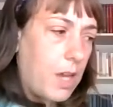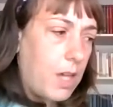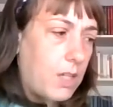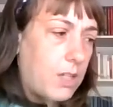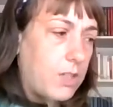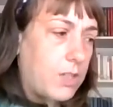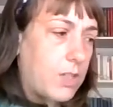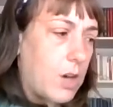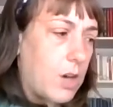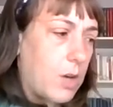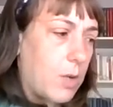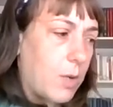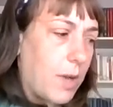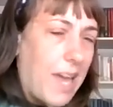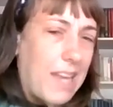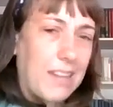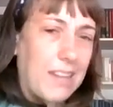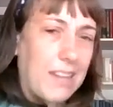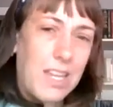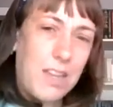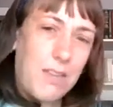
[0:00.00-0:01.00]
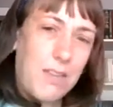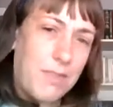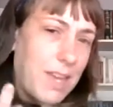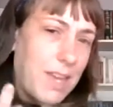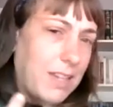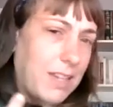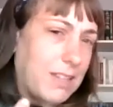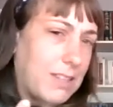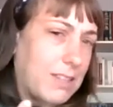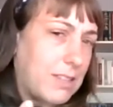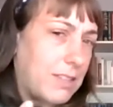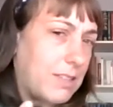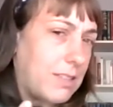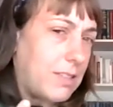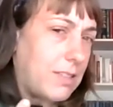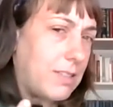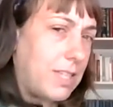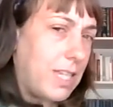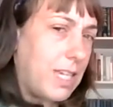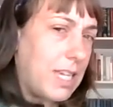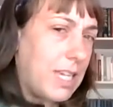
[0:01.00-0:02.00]
So, and if they
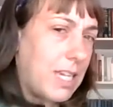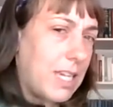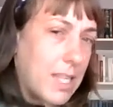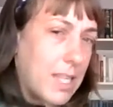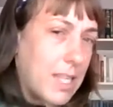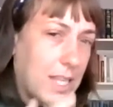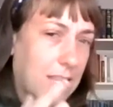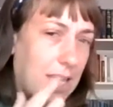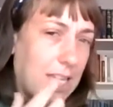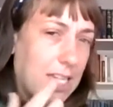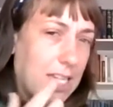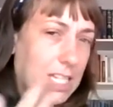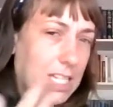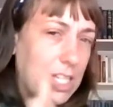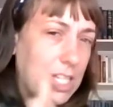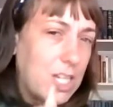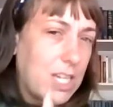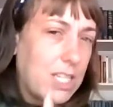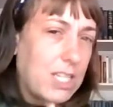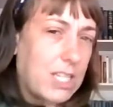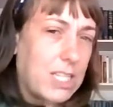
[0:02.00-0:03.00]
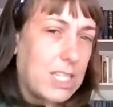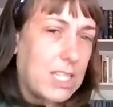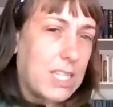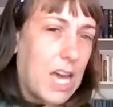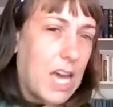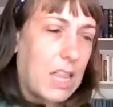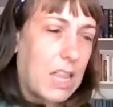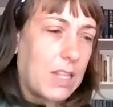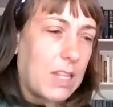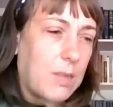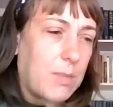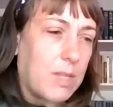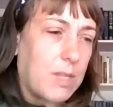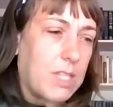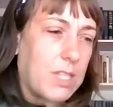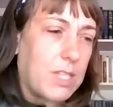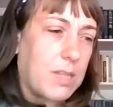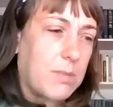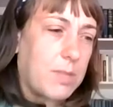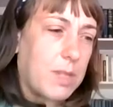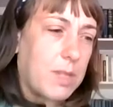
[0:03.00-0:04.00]
did and they ingested that little bit of
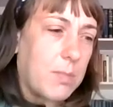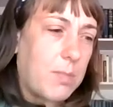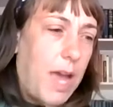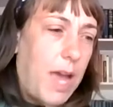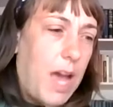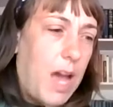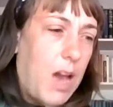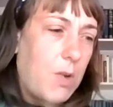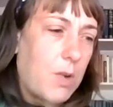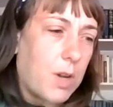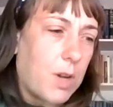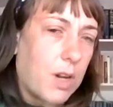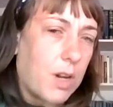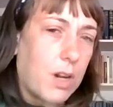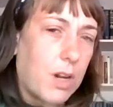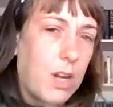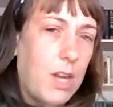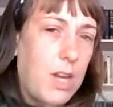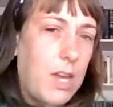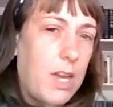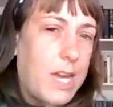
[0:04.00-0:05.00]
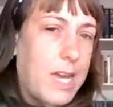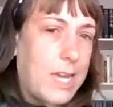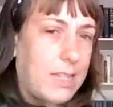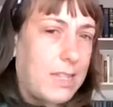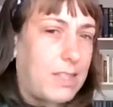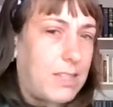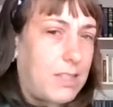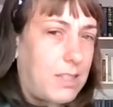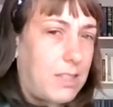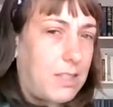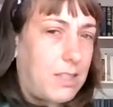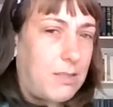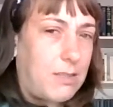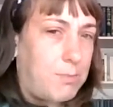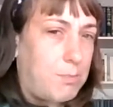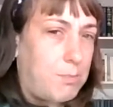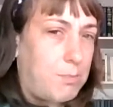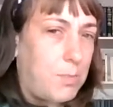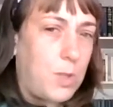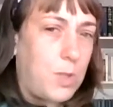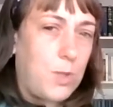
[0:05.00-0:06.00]
styptic powder, it's
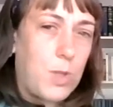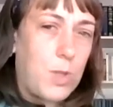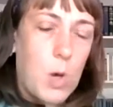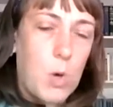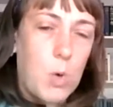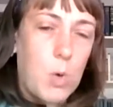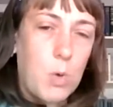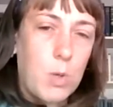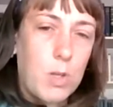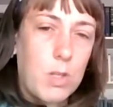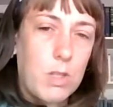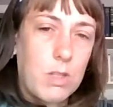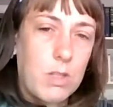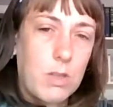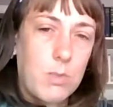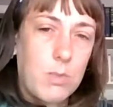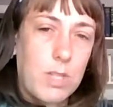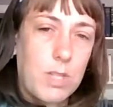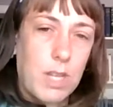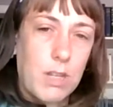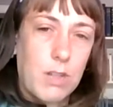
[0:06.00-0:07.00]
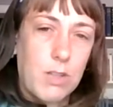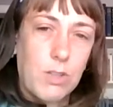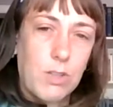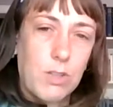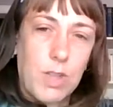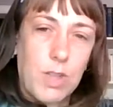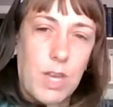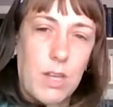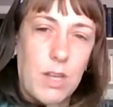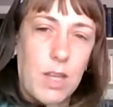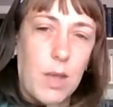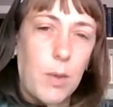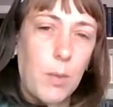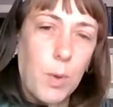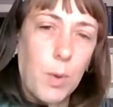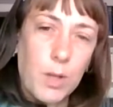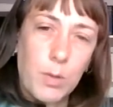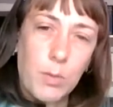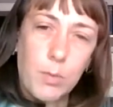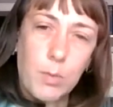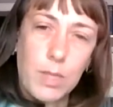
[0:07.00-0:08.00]
so insubstantial that it
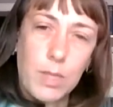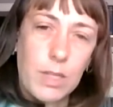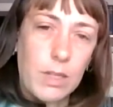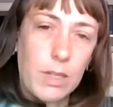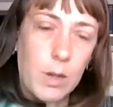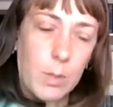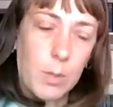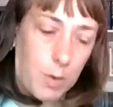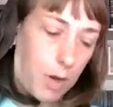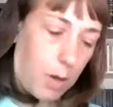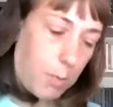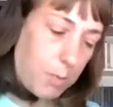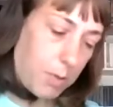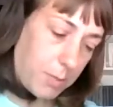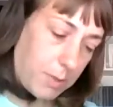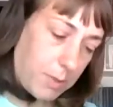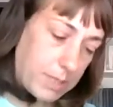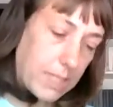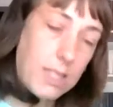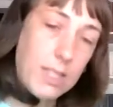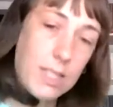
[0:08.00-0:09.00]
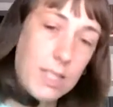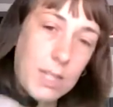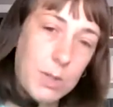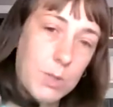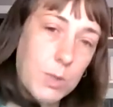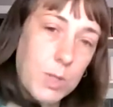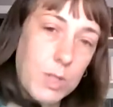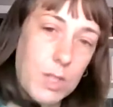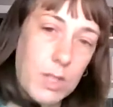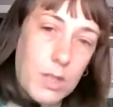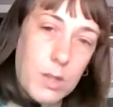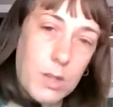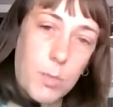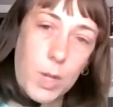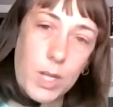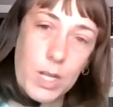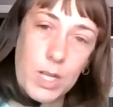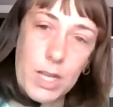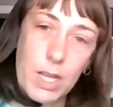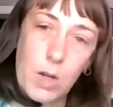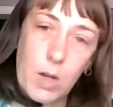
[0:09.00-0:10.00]
wouldn't be a problem. Because I think that was really the
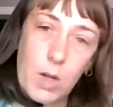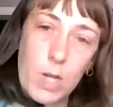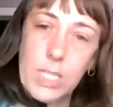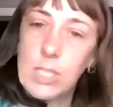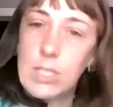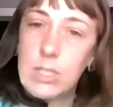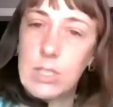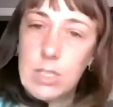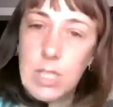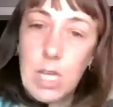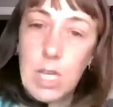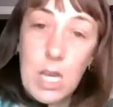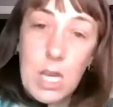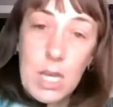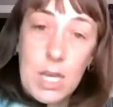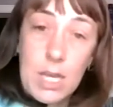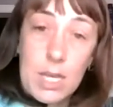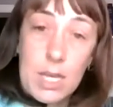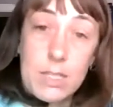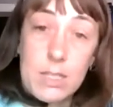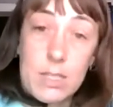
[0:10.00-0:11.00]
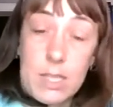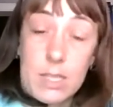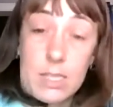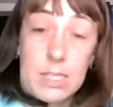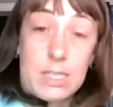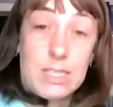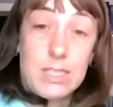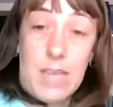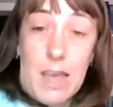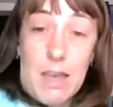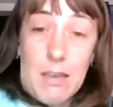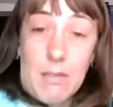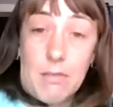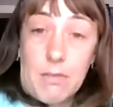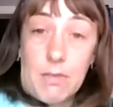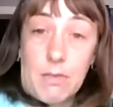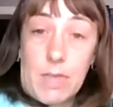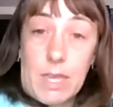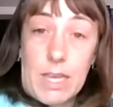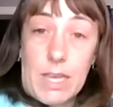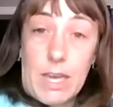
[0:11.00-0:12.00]
point of that question is it safe
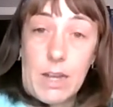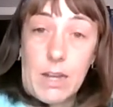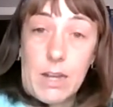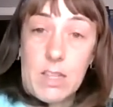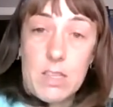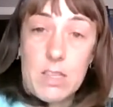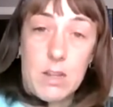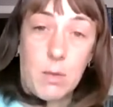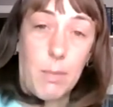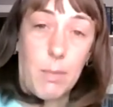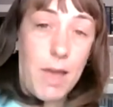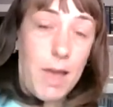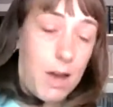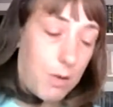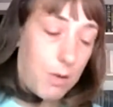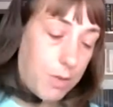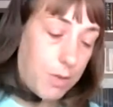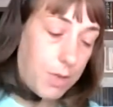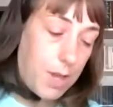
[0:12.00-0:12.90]
if they get it in their mouth?